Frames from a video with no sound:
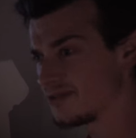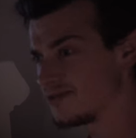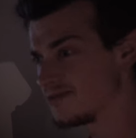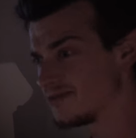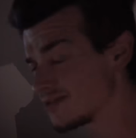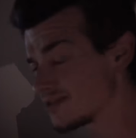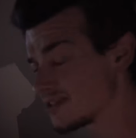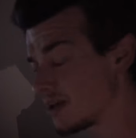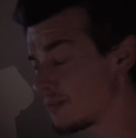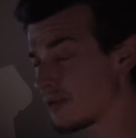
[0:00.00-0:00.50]

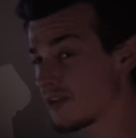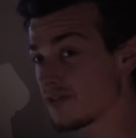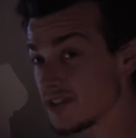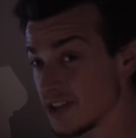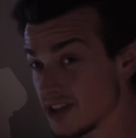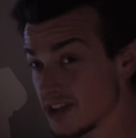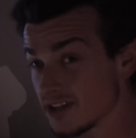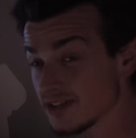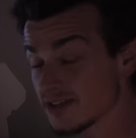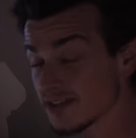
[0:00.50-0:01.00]
a couple of
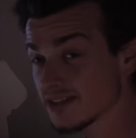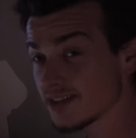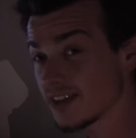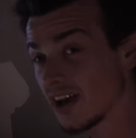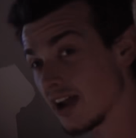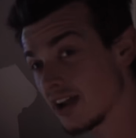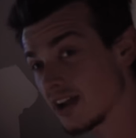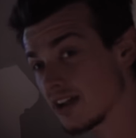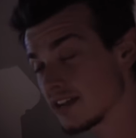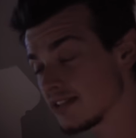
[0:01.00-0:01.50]
years,
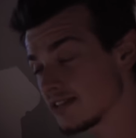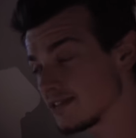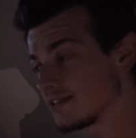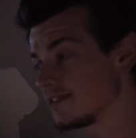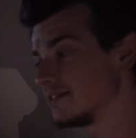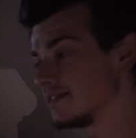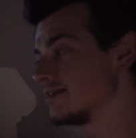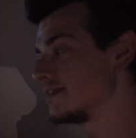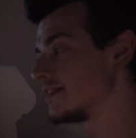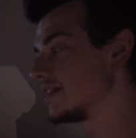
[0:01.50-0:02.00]
I guess
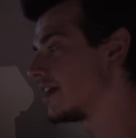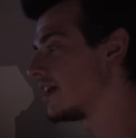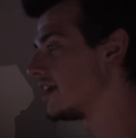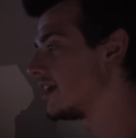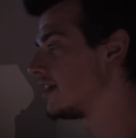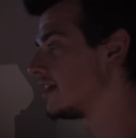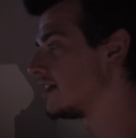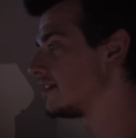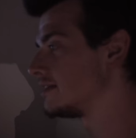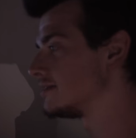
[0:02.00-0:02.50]

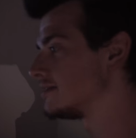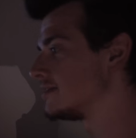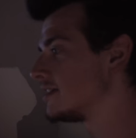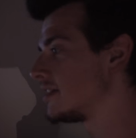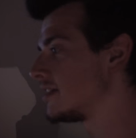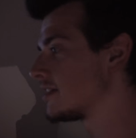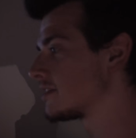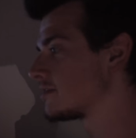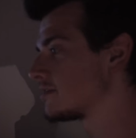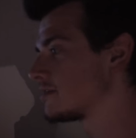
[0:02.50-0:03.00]
and
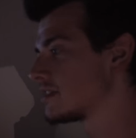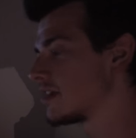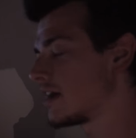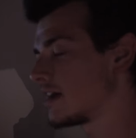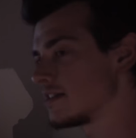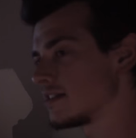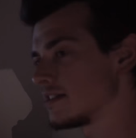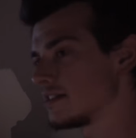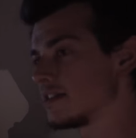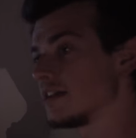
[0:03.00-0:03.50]
they could
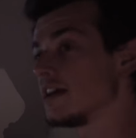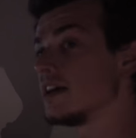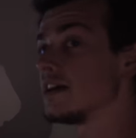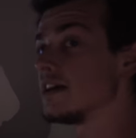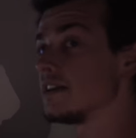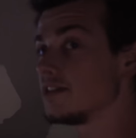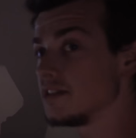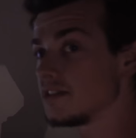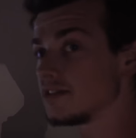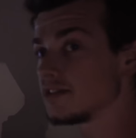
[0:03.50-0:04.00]
get in
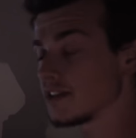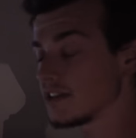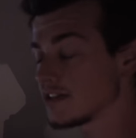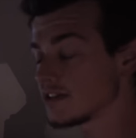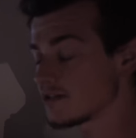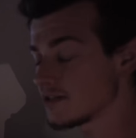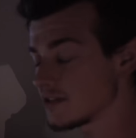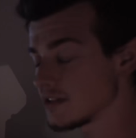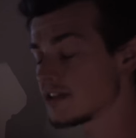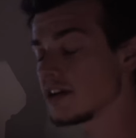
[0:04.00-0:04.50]
this
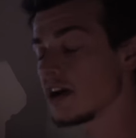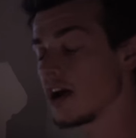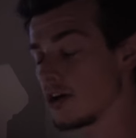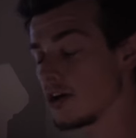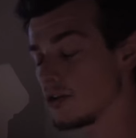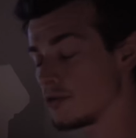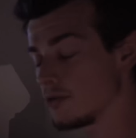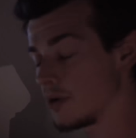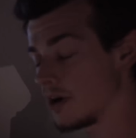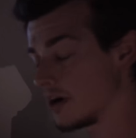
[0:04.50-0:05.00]
easily,
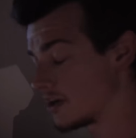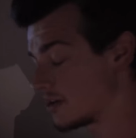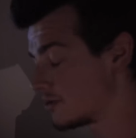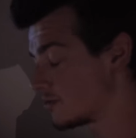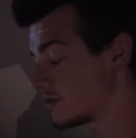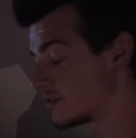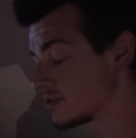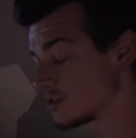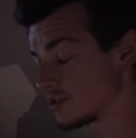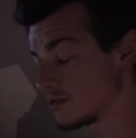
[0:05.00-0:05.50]
how I
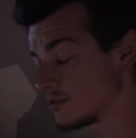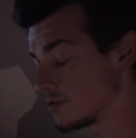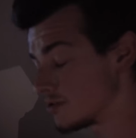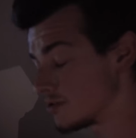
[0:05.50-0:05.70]
will show